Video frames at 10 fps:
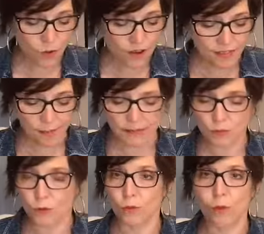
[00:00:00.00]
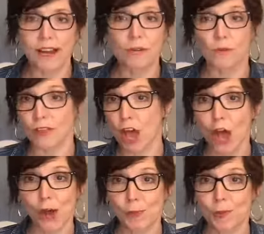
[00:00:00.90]
word that means we're waiting with
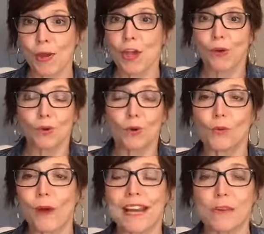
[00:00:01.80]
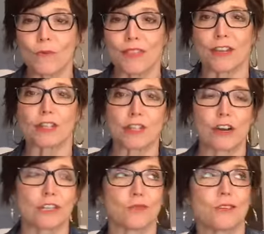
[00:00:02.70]
hope. We're waiting with
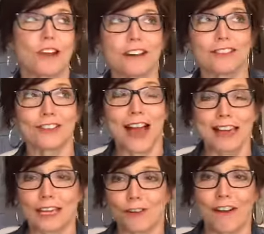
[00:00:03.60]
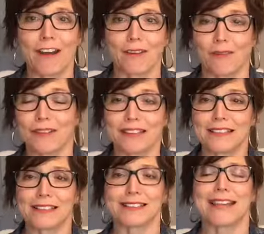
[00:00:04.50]
assurance. We're not just hanging around going,
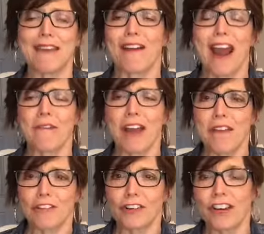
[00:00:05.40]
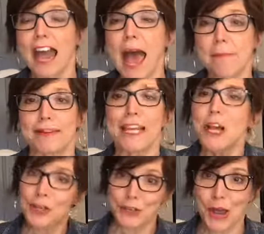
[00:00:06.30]
this is never, ever, ever going to happen.
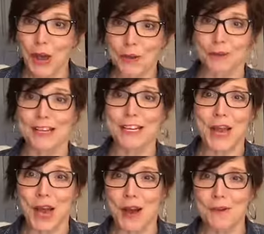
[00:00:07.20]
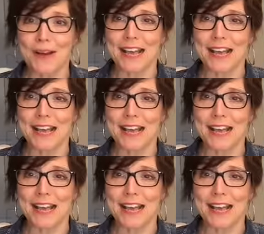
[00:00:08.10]
No, we know